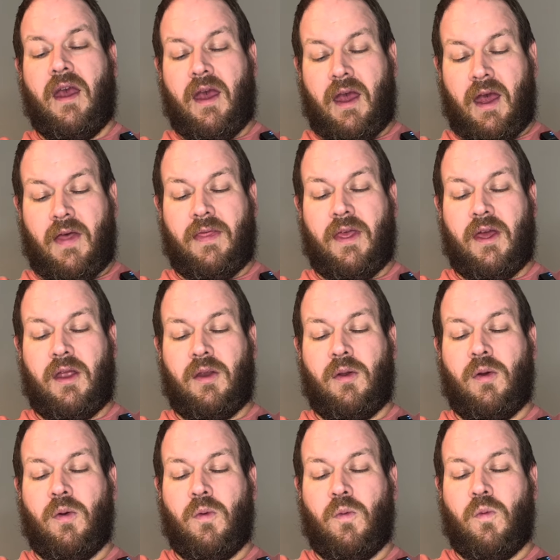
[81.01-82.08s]
and then
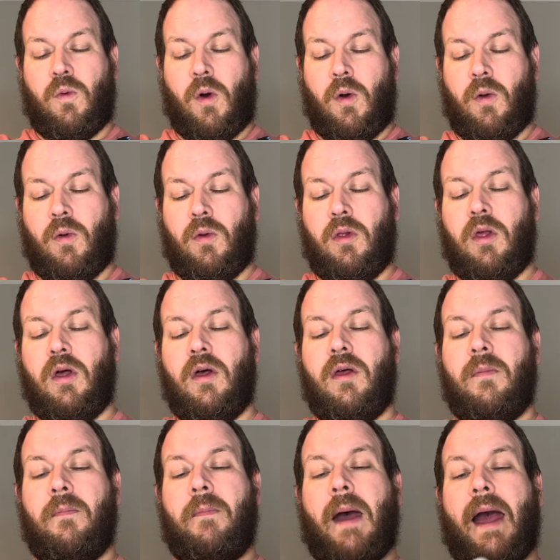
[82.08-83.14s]
roll
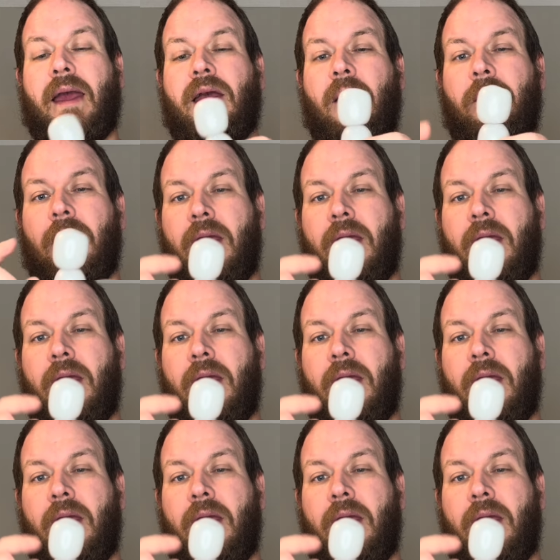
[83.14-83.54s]
back up